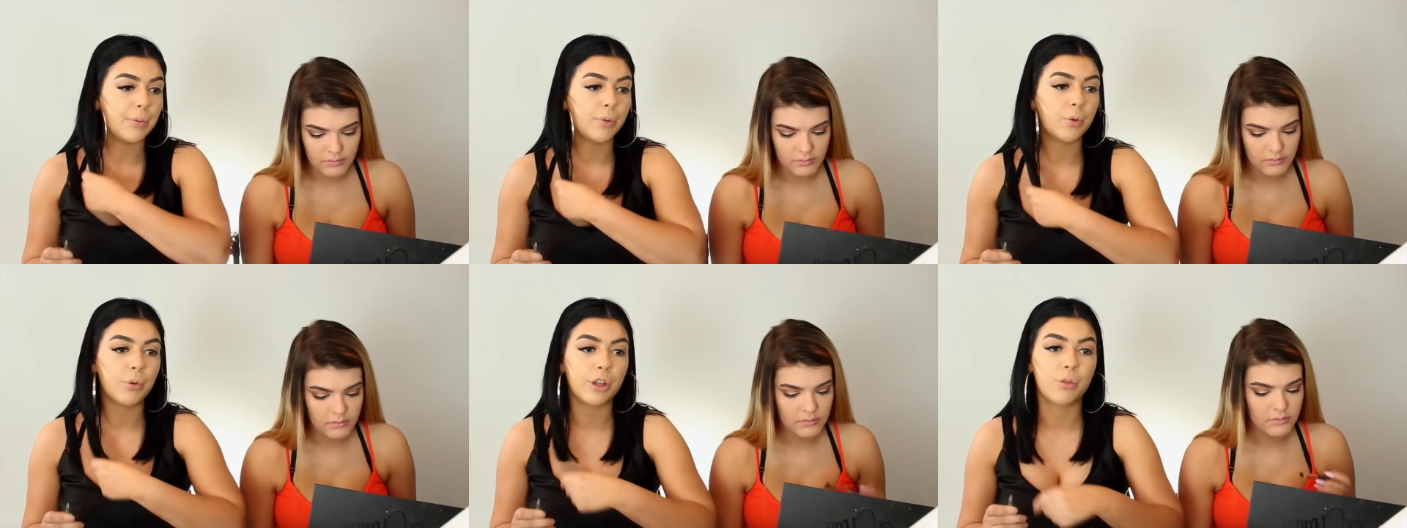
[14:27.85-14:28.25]

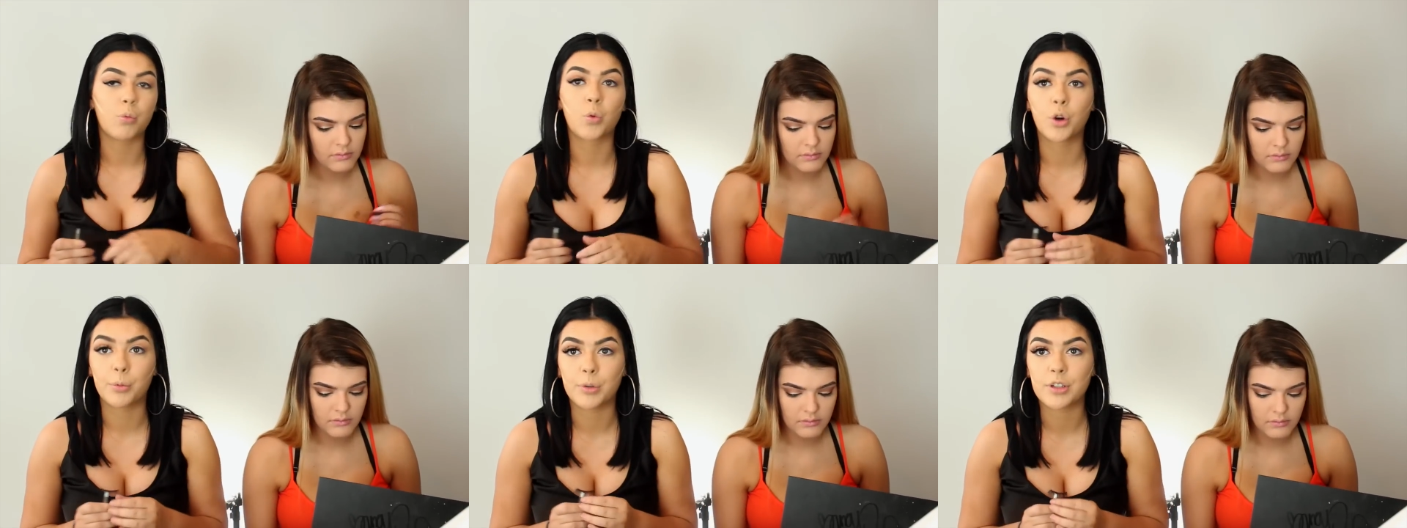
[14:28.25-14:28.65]
Speaker 1: people with
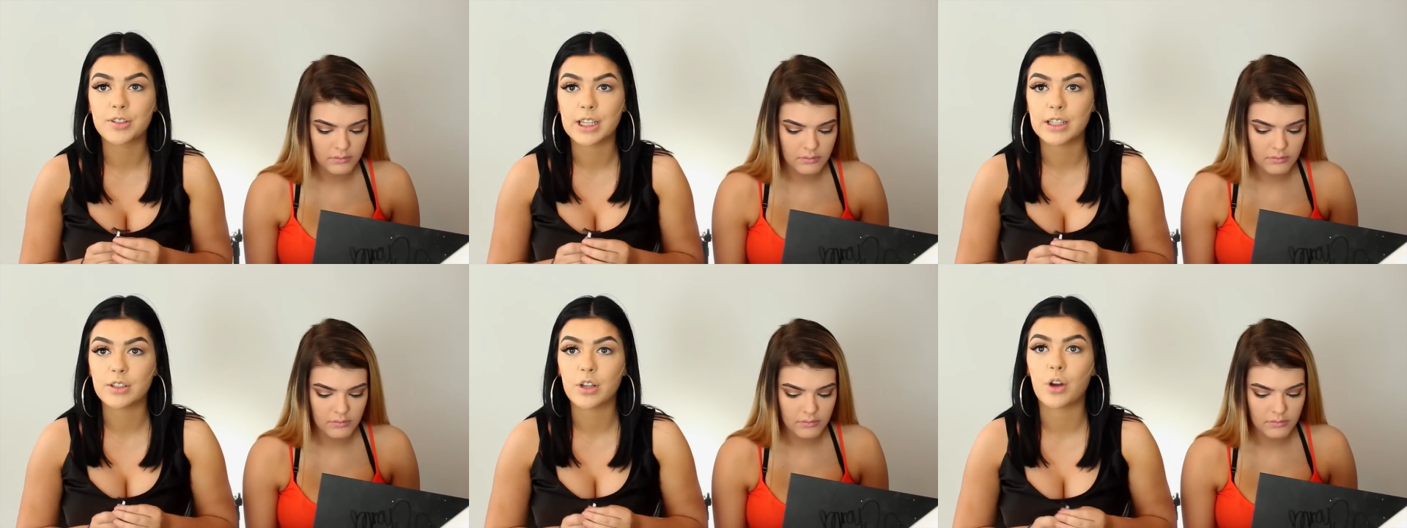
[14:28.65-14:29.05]
warmer
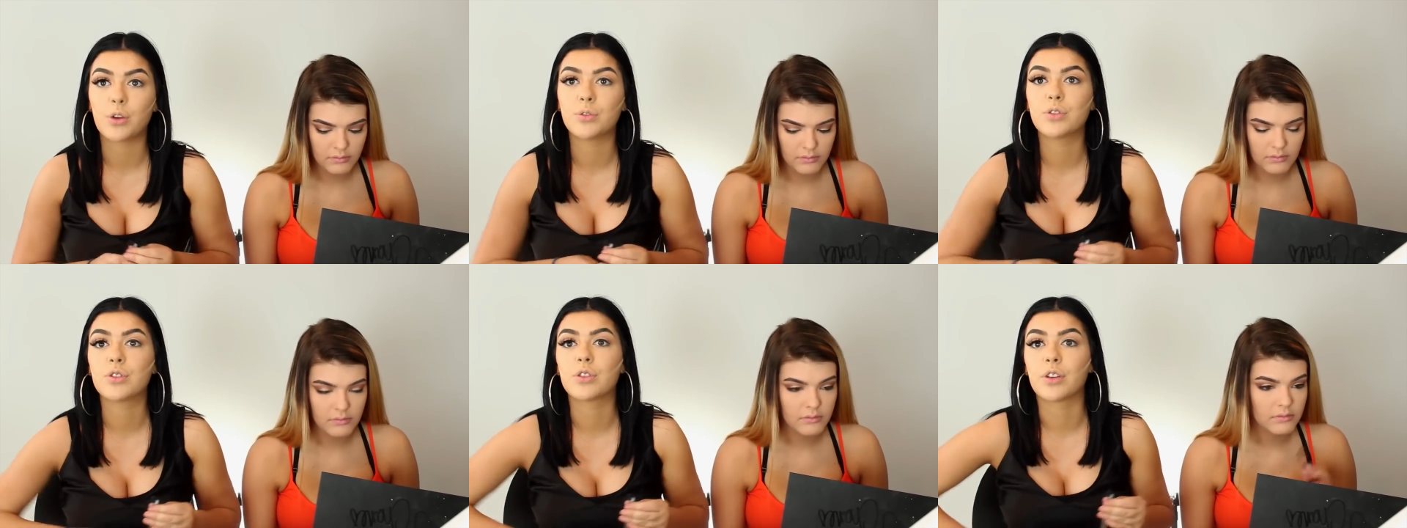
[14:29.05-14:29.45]
skin
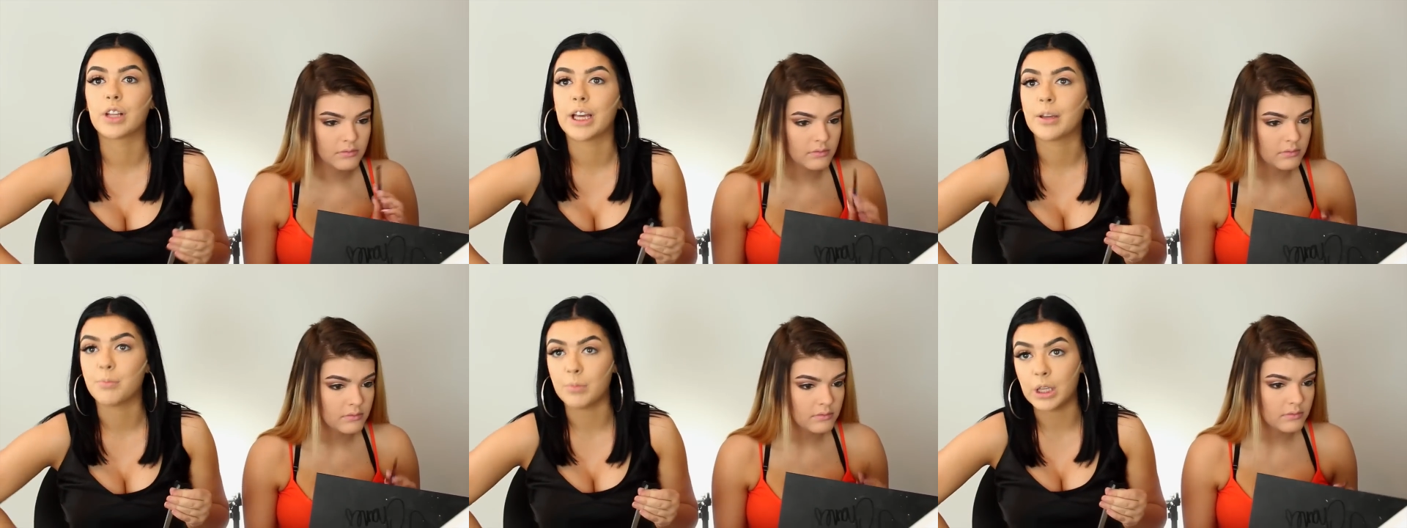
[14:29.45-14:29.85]
tones, so like